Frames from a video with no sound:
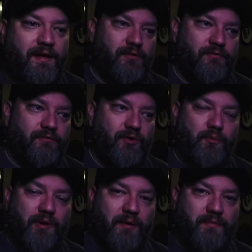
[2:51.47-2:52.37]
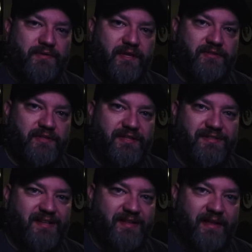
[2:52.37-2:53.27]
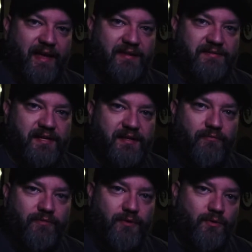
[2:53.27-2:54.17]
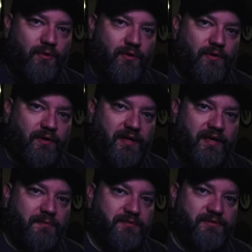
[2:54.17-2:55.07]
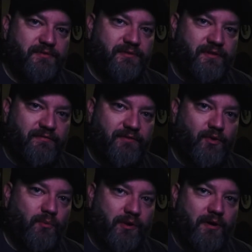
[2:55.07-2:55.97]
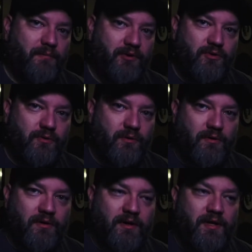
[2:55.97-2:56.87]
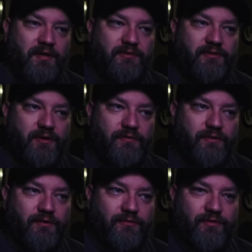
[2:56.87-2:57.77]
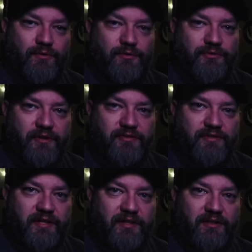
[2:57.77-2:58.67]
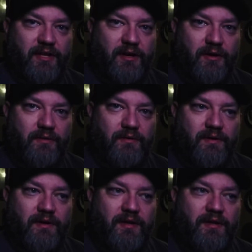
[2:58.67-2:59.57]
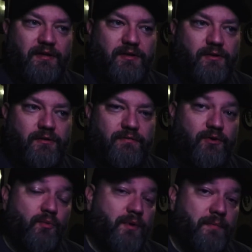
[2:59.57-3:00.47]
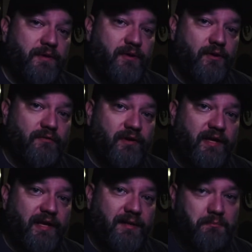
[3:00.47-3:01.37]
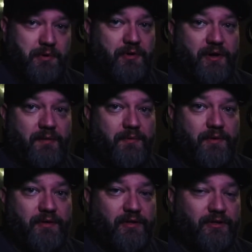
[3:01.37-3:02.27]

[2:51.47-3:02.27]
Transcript: Fuel pump is actually inside the gas tank. Fuel keeps the fuel pump cool. So if your fuel starts to get low, your fuel pump can overheat and burn up on you.